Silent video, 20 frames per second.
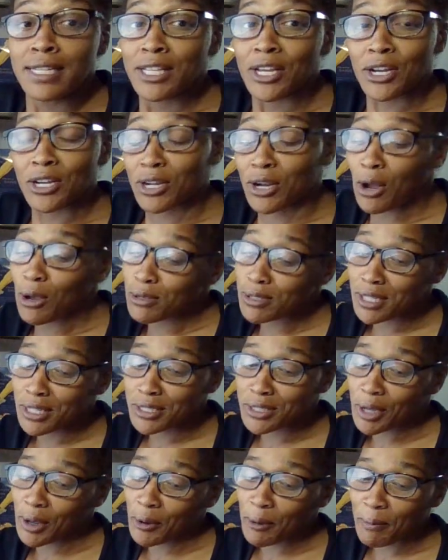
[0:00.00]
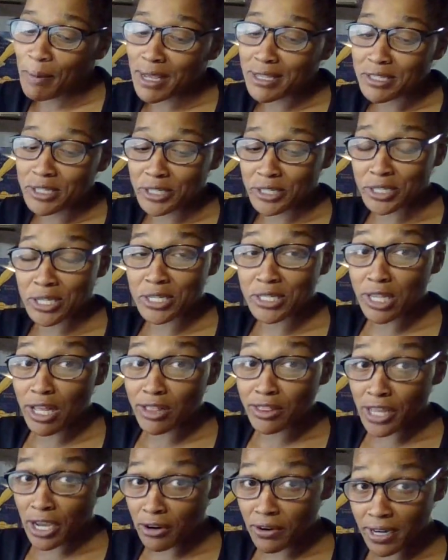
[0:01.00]
here goes the channel messages.
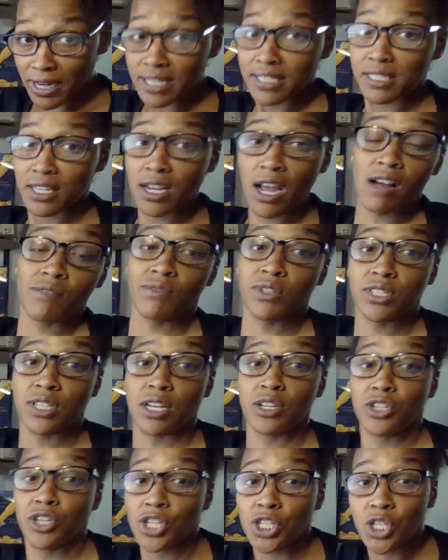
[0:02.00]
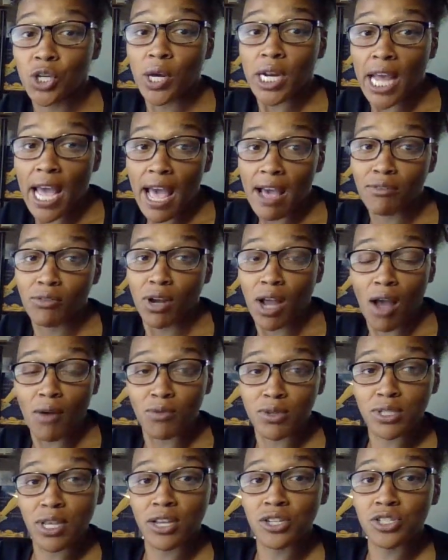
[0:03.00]
There is a conversation. You're going to have a
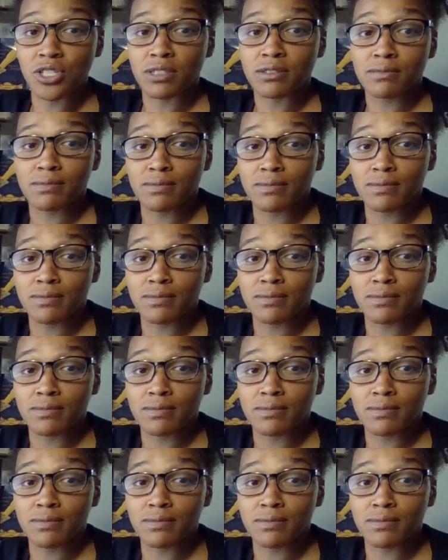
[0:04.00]
conversation.